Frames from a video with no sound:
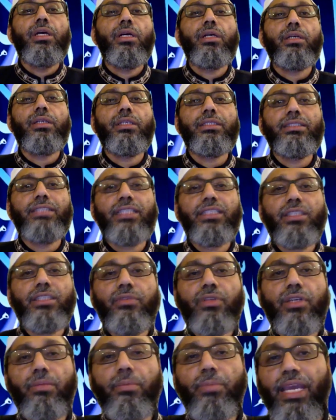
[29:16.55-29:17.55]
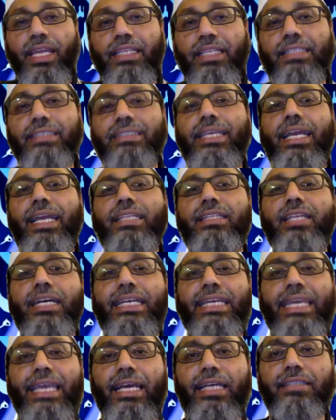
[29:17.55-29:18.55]
consensus of the companions, and the
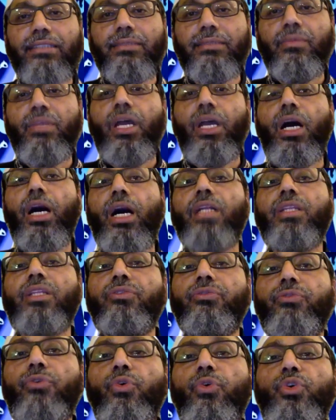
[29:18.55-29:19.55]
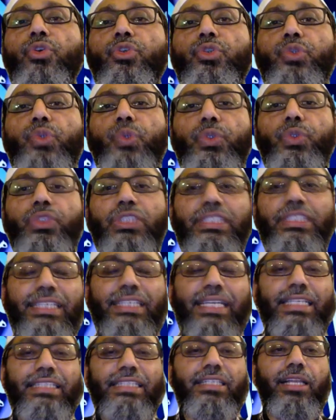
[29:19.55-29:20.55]
Qiyas are the four sources
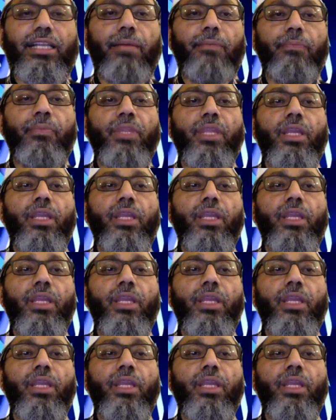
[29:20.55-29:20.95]
in Islam,